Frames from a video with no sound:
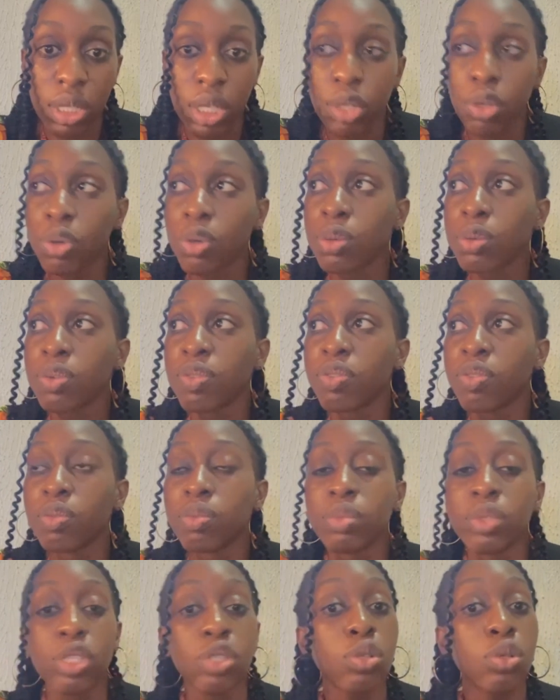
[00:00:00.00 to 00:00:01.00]
they don't
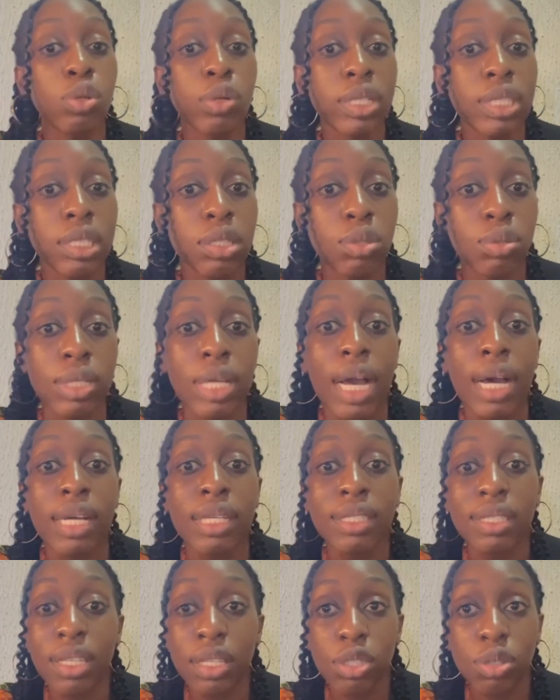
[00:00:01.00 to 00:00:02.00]
even disclose it to their
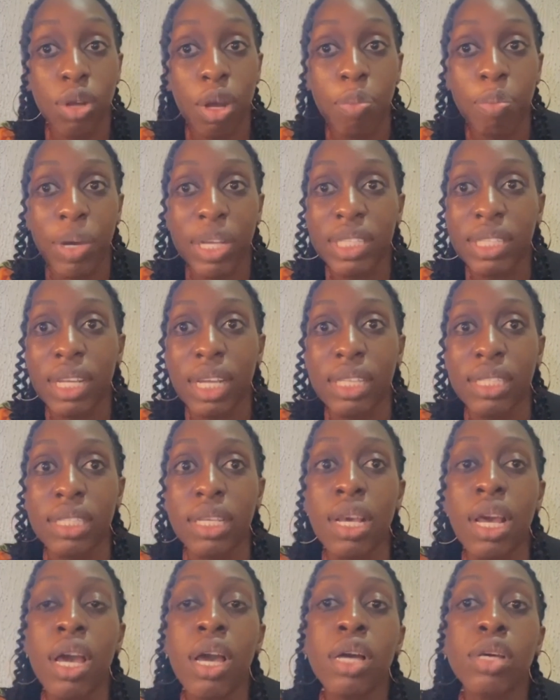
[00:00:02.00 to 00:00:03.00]
sexual partners.
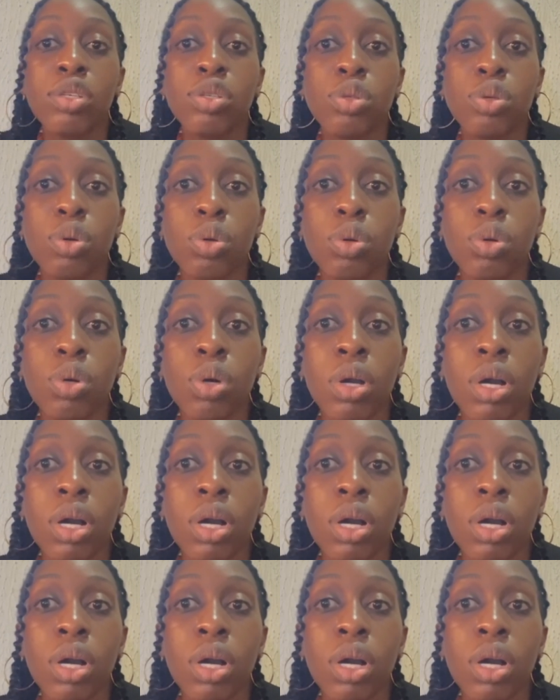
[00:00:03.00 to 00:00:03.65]
So